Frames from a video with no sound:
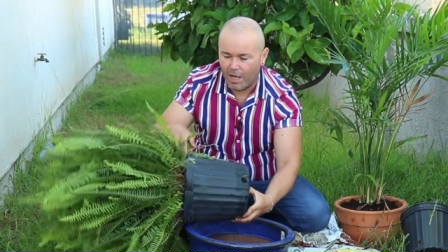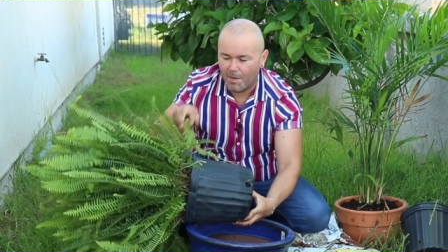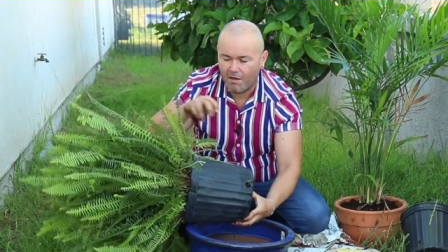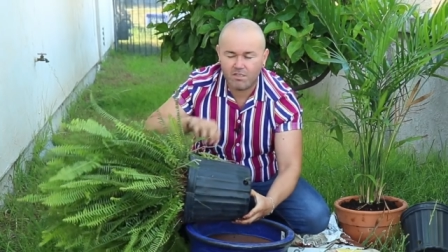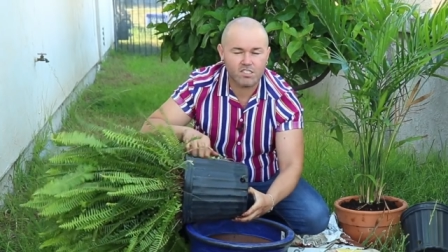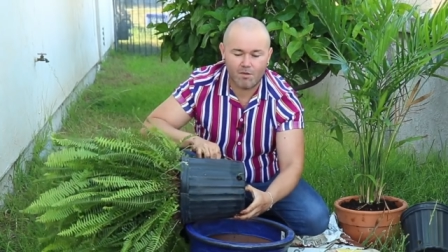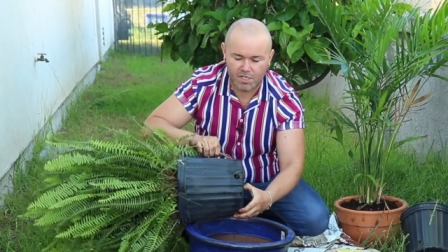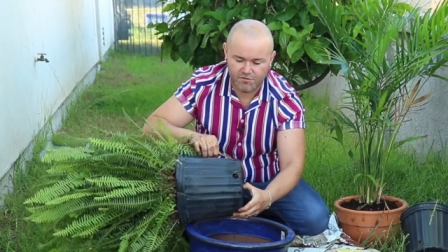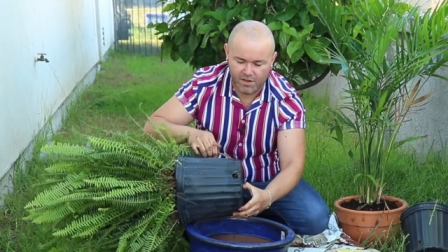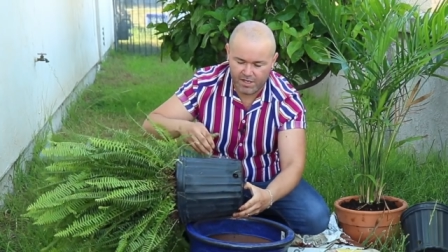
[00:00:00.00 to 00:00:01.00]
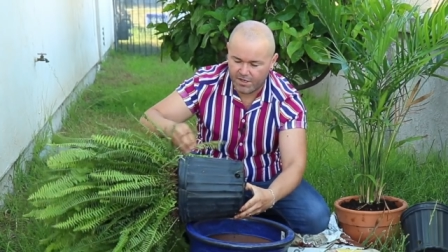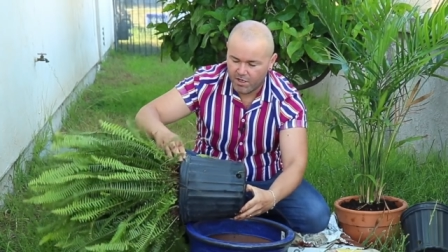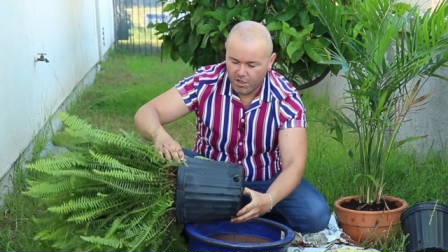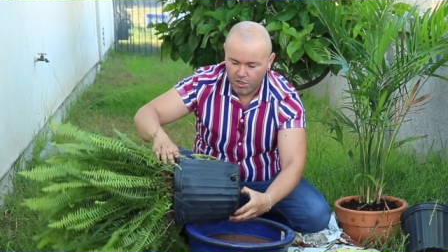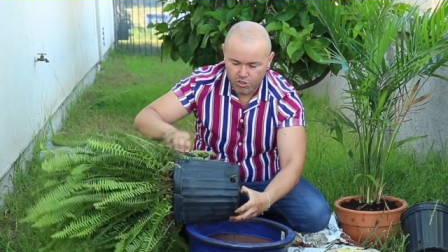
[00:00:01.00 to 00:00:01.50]
I'm having so much fun
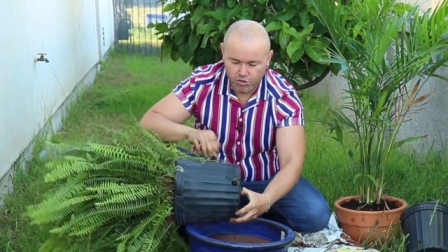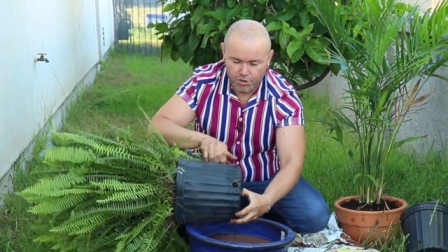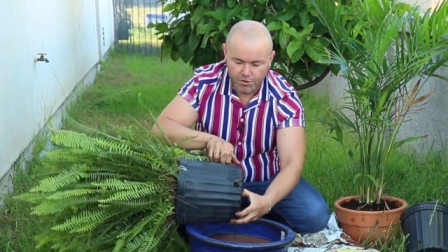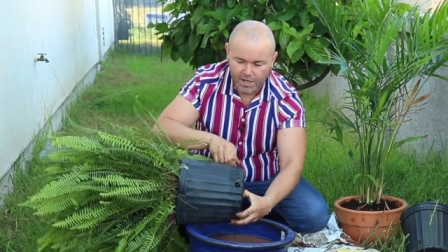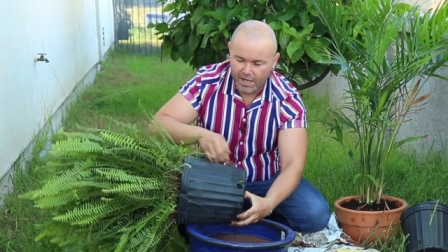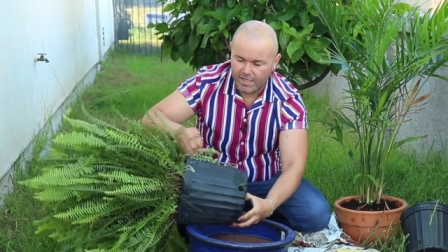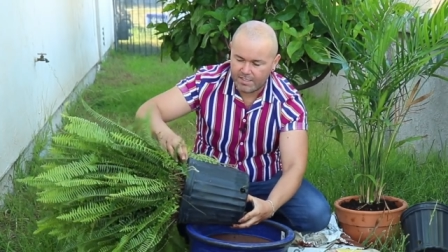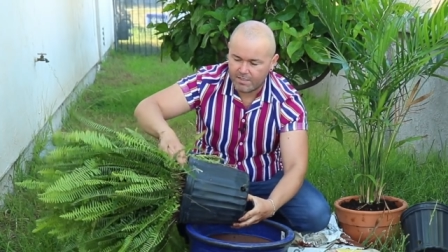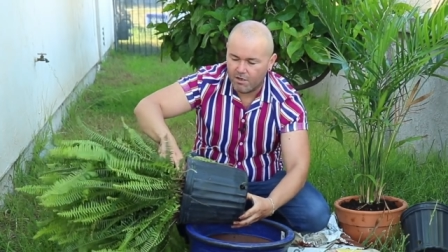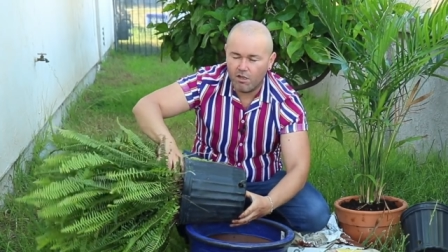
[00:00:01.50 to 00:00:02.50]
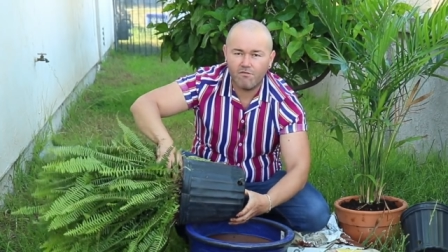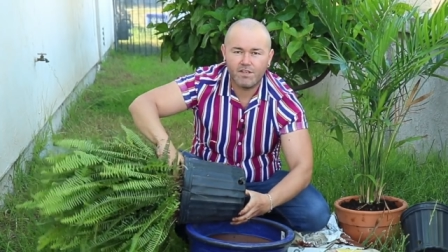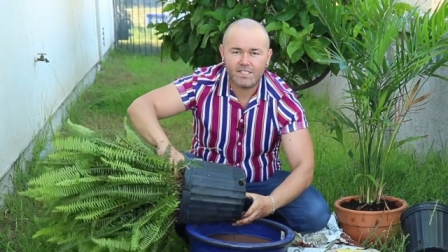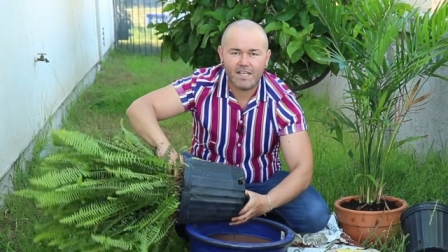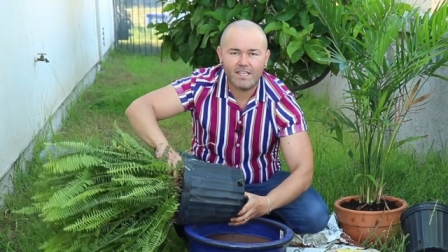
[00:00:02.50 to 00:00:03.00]
showing you guys all of
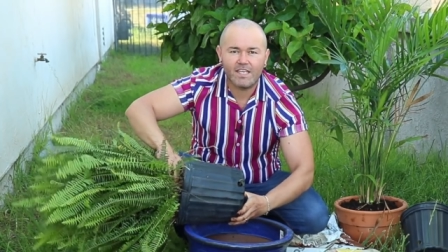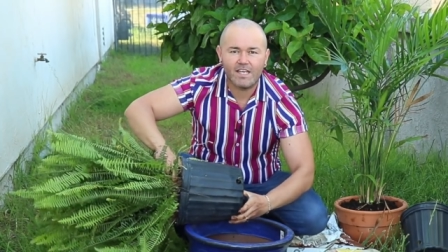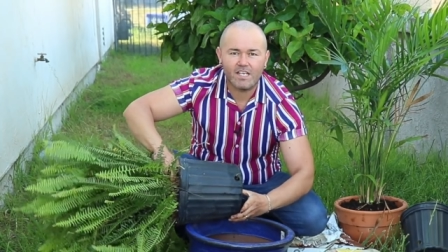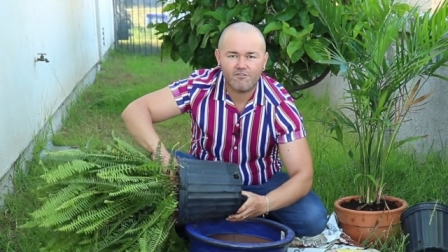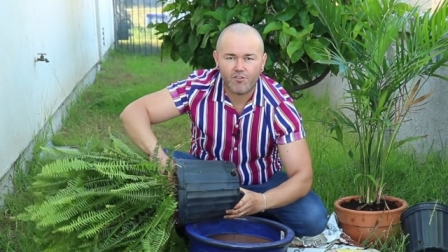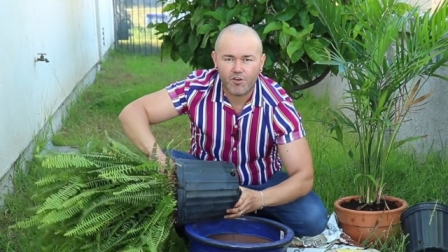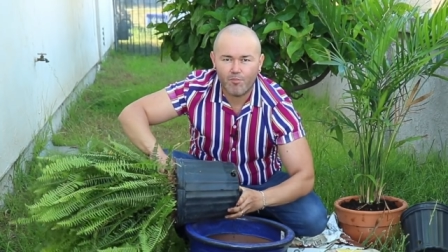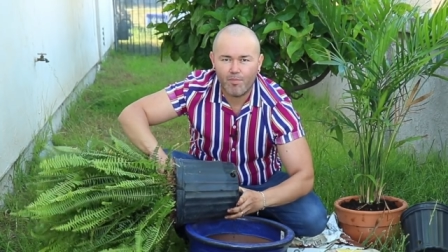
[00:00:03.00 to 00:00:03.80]
these ideas for your